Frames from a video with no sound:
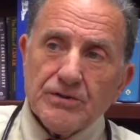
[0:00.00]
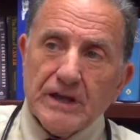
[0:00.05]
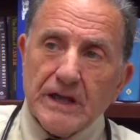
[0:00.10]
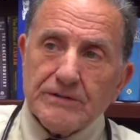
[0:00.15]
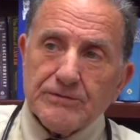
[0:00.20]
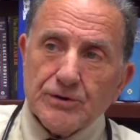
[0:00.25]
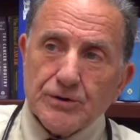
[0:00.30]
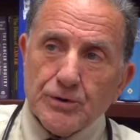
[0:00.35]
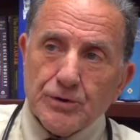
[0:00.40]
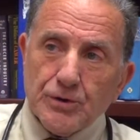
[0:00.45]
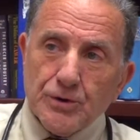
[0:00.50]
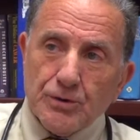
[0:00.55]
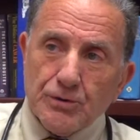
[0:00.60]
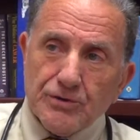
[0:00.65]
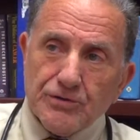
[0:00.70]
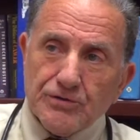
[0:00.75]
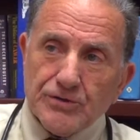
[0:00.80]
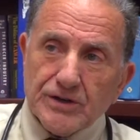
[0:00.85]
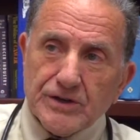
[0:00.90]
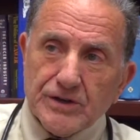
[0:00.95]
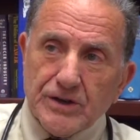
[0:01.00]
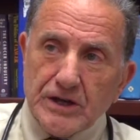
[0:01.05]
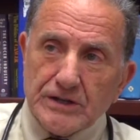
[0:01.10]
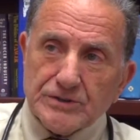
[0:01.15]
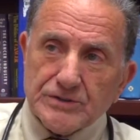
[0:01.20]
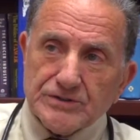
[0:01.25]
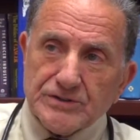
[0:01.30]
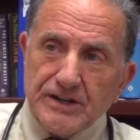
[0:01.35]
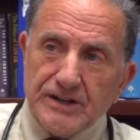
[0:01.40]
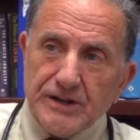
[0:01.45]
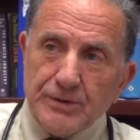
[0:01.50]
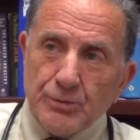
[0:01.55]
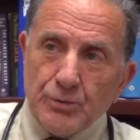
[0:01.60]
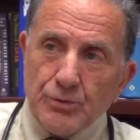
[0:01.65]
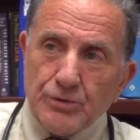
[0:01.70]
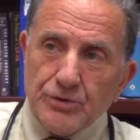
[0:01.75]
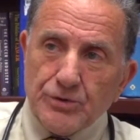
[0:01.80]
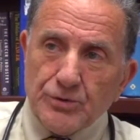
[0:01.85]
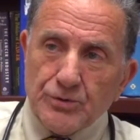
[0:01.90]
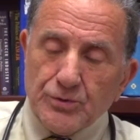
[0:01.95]
They have to go to holistic doctors that have
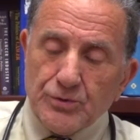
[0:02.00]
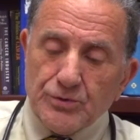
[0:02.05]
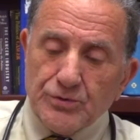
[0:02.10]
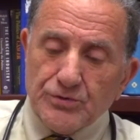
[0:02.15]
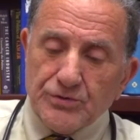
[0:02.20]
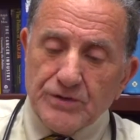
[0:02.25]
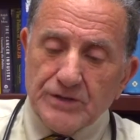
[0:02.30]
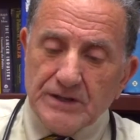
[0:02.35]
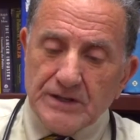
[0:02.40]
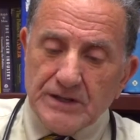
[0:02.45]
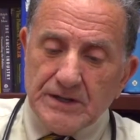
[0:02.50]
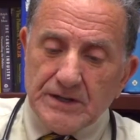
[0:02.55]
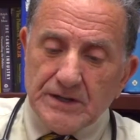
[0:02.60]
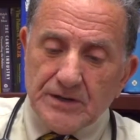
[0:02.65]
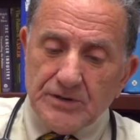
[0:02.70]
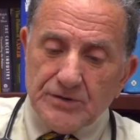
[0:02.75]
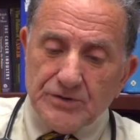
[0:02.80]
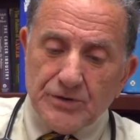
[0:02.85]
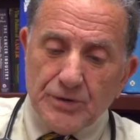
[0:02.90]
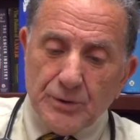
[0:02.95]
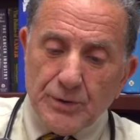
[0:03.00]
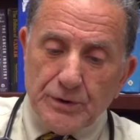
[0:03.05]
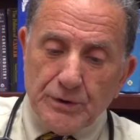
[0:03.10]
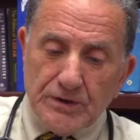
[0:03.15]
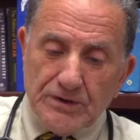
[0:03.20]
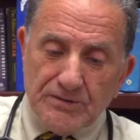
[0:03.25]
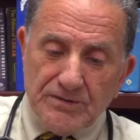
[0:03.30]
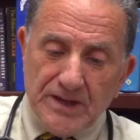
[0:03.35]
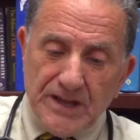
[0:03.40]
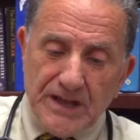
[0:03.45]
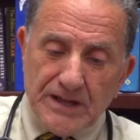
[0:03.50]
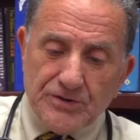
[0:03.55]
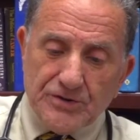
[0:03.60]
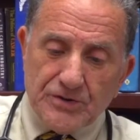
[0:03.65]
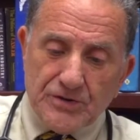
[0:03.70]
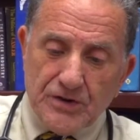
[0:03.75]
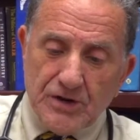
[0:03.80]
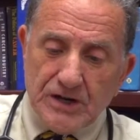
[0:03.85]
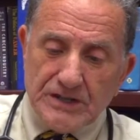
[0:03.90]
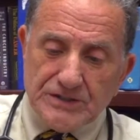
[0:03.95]
more tools. So whether you have
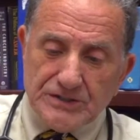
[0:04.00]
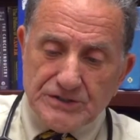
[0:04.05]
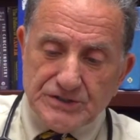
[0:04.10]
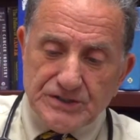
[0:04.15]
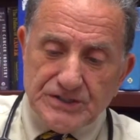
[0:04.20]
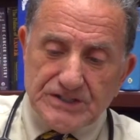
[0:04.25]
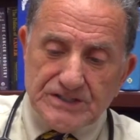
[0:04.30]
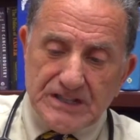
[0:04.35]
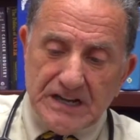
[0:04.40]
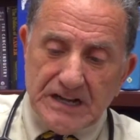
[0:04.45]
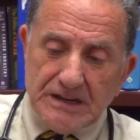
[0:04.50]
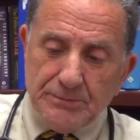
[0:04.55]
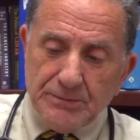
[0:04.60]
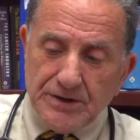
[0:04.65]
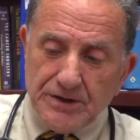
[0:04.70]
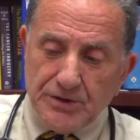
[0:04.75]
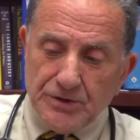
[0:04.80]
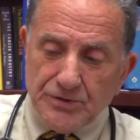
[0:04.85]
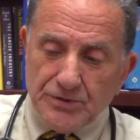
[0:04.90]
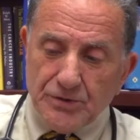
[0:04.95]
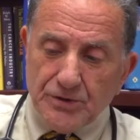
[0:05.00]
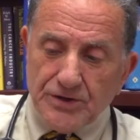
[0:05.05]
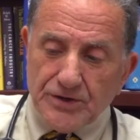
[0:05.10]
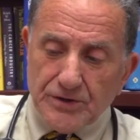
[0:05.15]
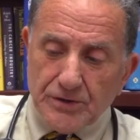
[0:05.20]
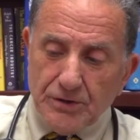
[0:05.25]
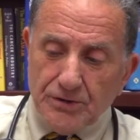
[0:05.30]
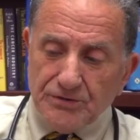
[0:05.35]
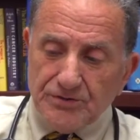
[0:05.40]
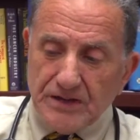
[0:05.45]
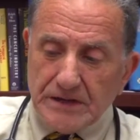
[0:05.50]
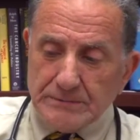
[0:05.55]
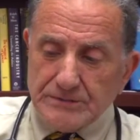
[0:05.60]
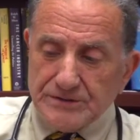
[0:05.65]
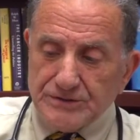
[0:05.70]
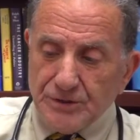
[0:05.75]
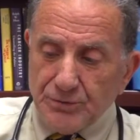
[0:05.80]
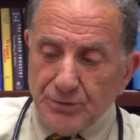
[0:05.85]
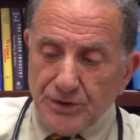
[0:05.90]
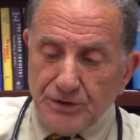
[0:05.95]
cancer, heart disease, diabetes, stroke, and
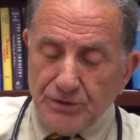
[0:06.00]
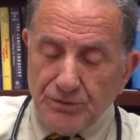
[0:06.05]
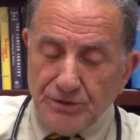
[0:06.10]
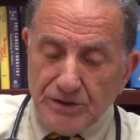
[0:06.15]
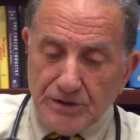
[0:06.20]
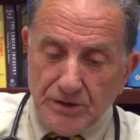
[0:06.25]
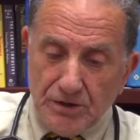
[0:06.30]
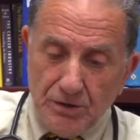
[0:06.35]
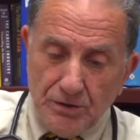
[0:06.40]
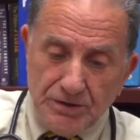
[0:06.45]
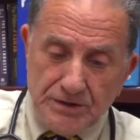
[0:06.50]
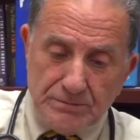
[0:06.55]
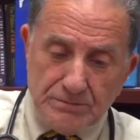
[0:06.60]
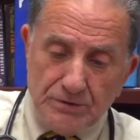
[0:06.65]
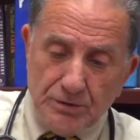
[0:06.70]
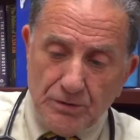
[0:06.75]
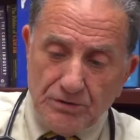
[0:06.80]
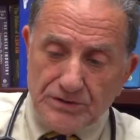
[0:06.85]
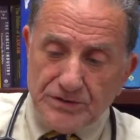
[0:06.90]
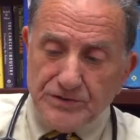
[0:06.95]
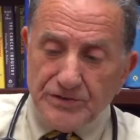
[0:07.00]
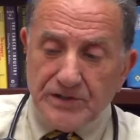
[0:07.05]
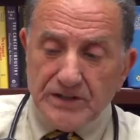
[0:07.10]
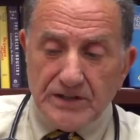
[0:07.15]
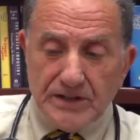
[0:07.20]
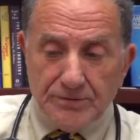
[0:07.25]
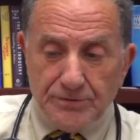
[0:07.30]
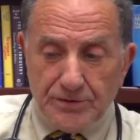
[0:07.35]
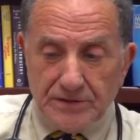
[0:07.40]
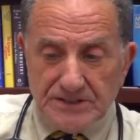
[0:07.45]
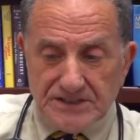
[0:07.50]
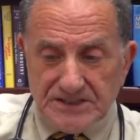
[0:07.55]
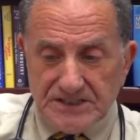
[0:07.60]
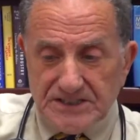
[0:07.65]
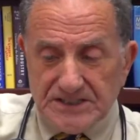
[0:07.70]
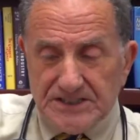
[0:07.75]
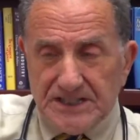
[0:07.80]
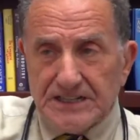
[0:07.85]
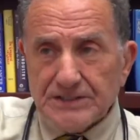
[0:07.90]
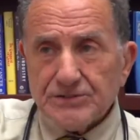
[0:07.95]
Alzheimer's, and we treat all of them holistically very
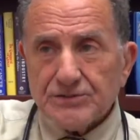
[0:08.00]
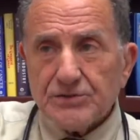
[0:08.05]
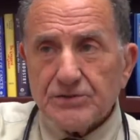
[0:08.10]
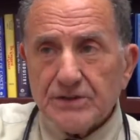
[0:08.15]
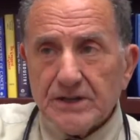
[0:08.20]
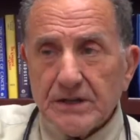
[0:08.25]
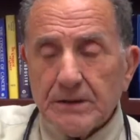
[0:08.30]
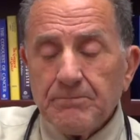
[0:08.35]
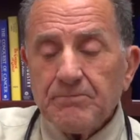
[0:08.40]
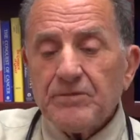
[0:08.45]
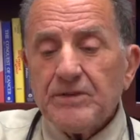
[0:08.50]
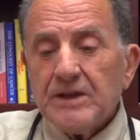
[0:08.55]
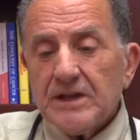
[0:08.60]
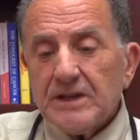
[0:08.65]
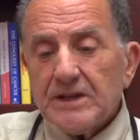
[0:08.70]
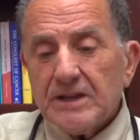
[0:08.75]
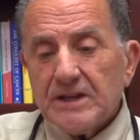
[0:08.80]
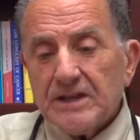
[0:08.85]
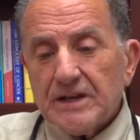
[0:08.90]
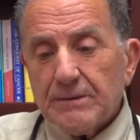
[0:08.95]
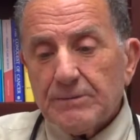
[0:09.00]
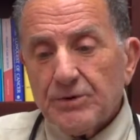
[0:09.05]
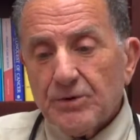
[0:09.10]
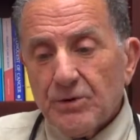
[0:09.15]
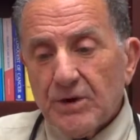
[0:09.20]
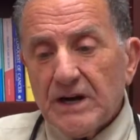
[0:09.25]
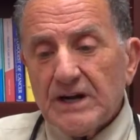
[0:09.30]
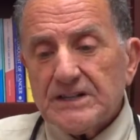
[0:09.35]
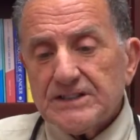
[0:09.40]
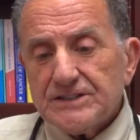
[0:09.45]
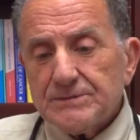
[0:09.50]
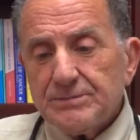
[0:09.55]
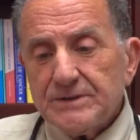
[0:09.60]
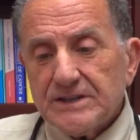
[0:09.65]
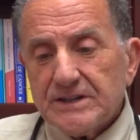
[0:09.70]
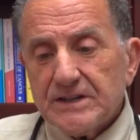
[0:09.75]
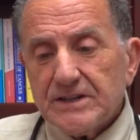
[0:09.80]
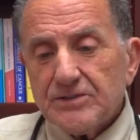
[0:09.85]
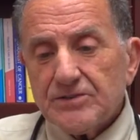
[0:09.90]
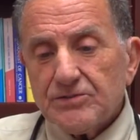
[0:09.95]
successfully, they come to us
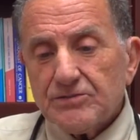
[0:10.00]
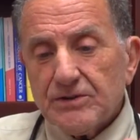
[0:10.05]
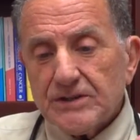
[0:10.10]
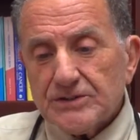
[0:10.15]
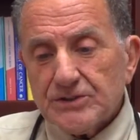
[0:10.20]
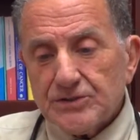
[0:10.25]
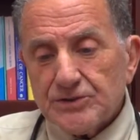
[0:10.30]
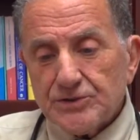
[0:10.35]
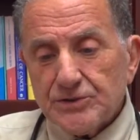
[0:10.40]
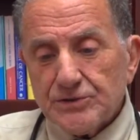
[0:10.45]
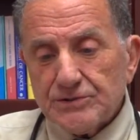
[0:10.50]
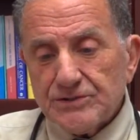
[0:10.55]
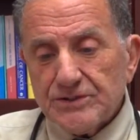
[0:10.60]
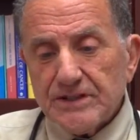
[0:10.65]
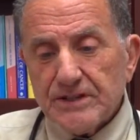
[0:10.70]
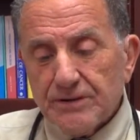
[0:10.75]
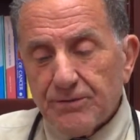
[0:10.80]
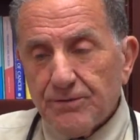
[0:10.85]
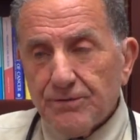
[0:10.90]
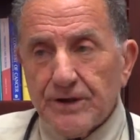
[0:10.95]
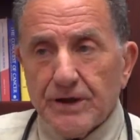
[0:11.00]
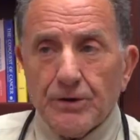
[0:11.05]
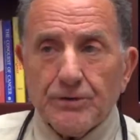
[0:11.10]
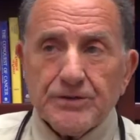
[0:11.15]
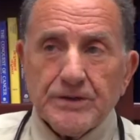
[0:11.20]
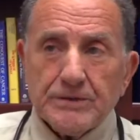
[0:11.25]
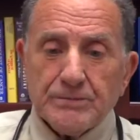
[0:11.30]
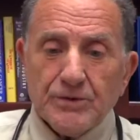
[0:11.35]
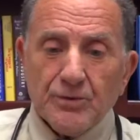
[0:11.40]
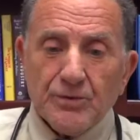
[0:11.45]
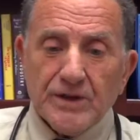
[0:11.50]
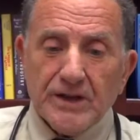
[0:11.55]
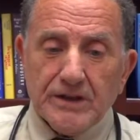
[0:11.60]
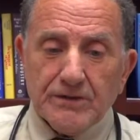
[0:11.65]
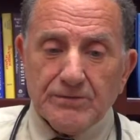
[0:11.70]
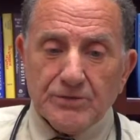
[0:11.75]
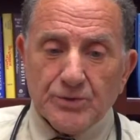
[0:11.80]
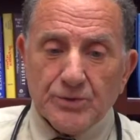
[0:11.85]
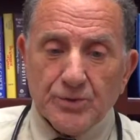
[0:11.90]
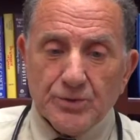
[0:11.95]
because drugs and surgery have failed them and we
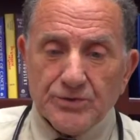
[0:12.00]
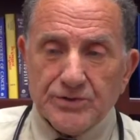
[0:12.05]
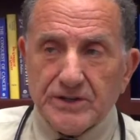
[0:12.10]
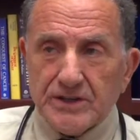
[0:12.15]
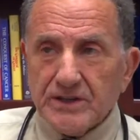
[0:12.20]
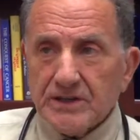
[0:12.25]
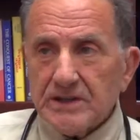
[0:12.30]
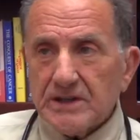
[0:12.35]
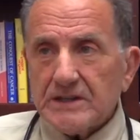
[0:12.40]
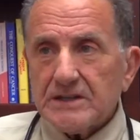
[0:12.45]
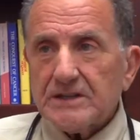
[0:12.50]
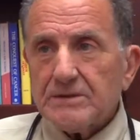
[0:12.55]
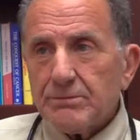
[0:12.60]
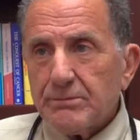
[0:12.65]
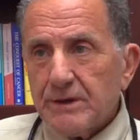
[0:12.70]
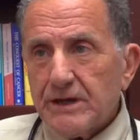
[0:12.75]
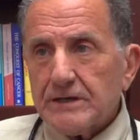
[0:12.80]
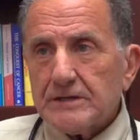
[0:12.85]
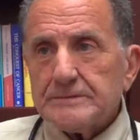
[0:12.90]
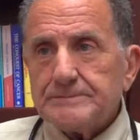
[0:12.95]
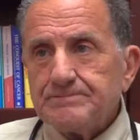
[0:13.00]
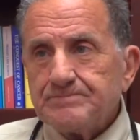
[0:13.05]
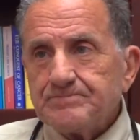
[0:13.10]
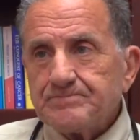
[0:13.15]
have tools that can get them better.